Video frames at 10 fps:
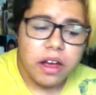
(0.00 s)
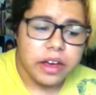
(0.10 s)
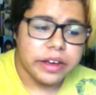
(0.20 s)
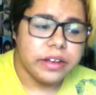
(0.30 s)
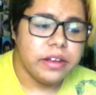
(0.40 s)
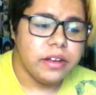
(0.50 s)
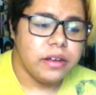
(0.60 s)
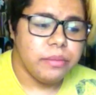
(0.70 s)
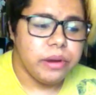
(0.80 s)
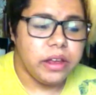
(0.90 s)
but I think
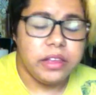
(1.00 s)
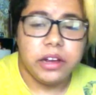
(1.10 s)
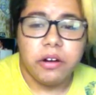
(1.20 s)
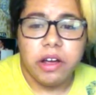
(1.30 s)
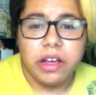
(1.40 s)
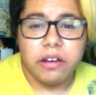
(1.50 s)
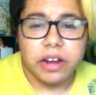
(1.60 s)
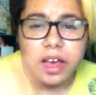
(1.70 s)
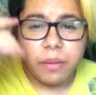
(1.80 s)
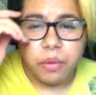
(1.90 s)
crying on camera
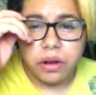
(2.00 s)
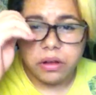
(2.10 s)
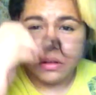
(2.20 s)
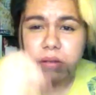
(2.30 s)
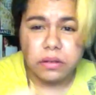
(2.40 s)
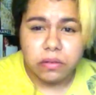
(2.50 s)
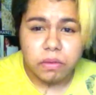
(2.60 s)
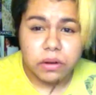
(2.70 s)
would have ruined